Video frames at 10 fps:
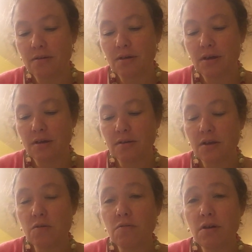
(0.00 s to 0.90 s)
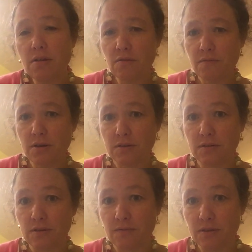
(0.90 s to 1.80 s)
Okay, so quite a lot of work
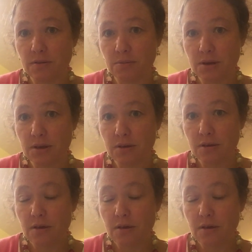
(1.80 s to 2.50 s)
to do for this week.